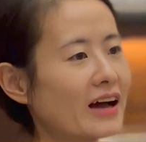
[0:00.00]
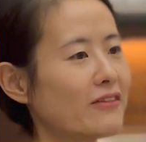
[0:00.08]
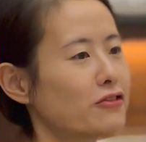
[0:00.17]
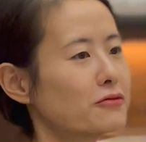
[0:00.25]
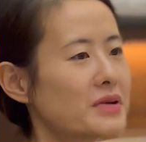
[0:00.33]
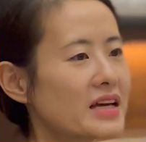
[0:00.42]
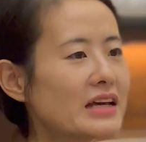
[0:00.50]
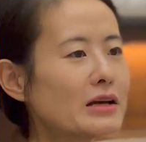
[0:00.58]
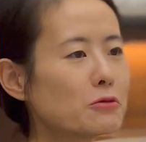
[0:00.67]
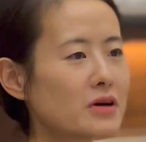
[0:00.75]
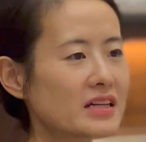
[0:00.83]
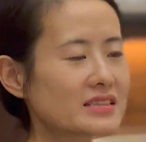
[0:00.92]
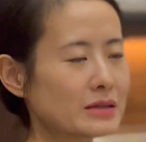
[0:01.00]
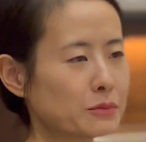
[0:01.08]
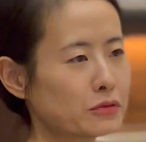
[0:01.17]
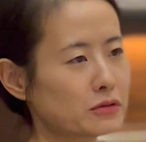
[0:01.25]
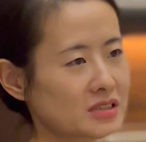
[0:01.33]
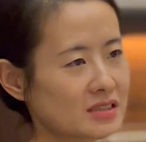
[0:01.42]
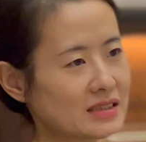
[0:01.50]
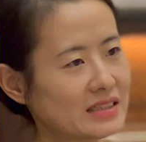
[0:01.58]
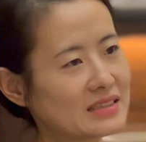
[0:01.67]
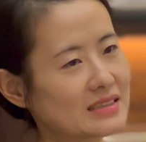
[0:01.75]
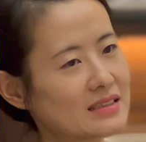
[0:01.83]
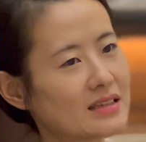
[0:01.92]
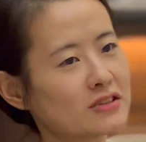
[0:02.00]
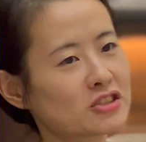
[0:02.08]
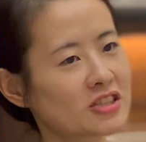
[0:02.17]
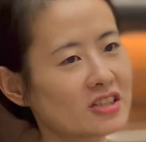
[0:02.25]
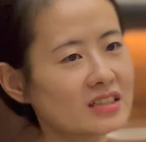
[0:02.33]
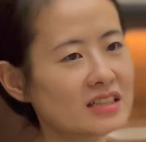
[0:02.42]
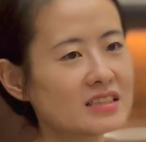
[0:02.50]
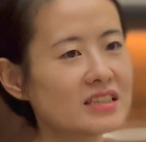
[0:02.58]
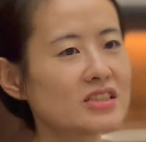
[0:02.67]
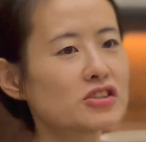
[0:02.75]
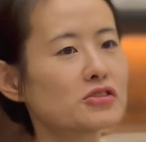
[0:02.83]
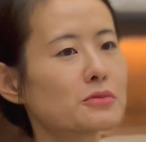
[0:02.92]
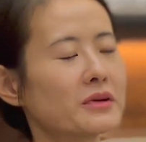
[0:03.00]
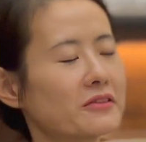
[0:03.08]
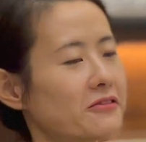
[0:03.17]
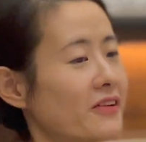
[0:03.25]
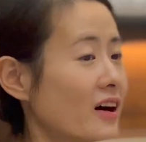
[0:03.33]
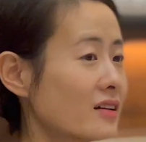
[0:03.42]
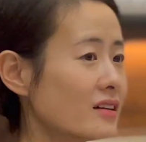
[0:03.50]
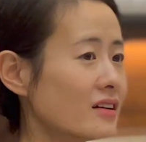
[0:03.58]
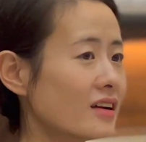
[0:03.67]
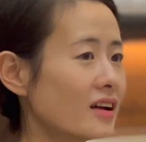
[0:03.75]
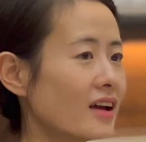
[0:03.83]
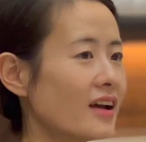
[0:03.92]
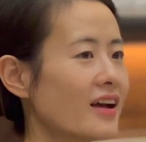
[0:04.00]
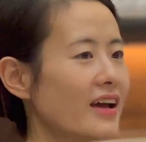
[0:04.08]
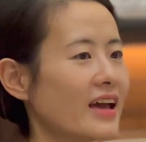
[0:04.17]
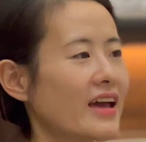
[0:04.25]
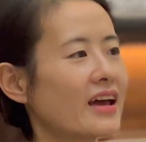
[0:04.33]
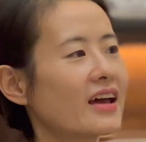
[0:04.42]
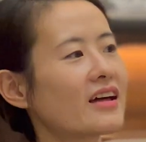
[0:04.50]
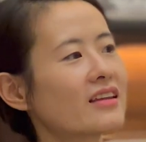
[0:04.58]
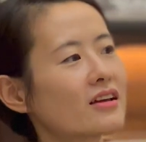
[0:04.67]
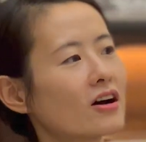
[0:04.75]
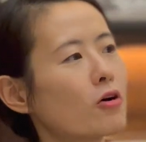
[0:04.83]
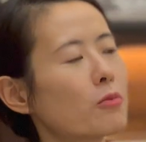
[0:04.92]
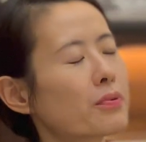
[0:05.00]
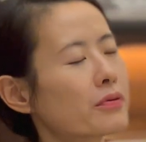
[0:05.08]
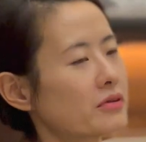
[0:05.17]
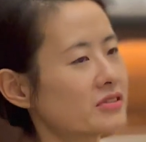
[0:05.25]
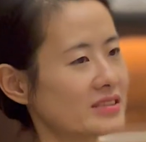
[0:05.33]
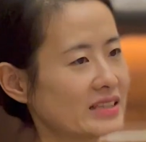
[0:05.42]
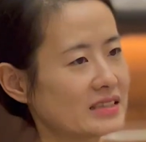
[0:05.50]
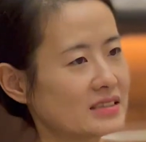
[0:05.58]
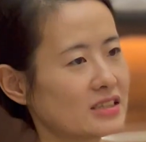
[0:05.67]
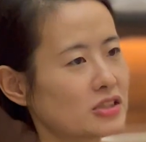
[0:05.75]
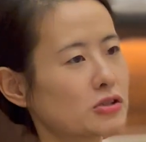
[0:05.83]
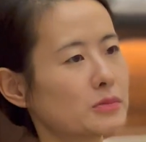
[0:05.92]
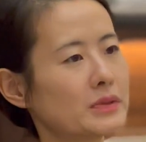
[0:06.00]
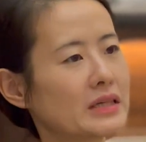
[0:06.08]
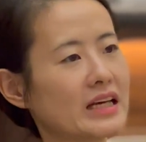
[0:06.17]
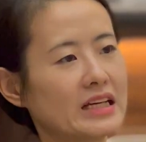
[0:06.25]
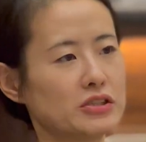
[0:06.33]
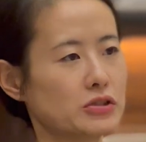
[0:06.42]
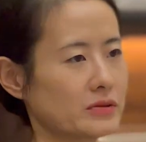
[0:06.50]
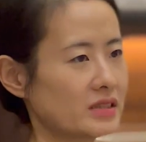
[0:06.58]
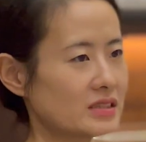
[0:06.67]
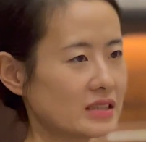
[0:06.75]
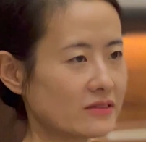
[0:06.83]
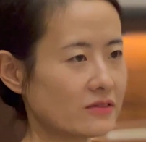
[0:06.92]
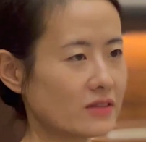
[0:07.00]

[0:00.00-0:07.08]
For me, what is important is the journey needs to be fun, and the whole process needs to be intuitive.